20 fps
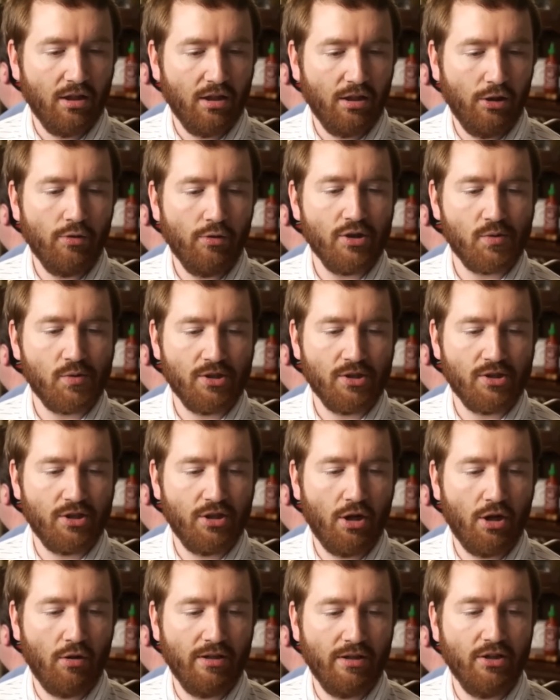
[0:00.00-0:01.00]
Lucas wants to
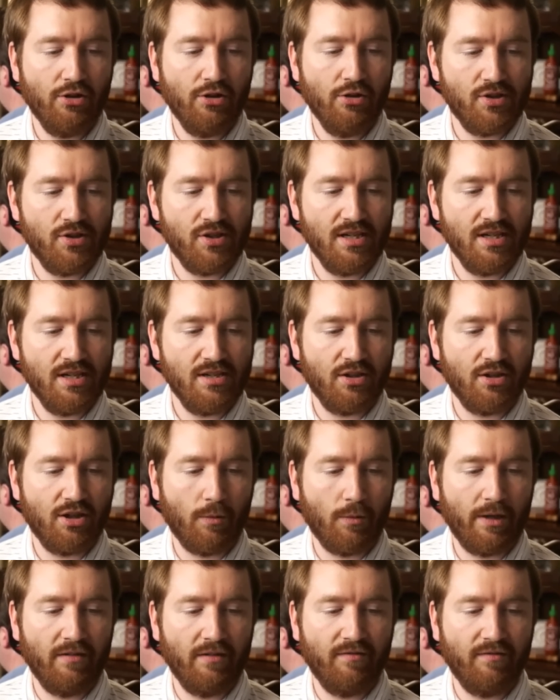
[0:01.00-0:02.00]
know, in the new season, are
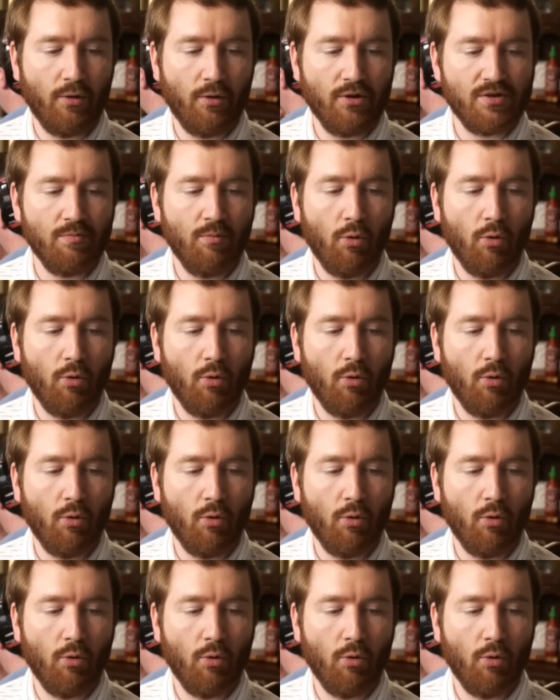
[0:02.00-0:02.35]
we going to focus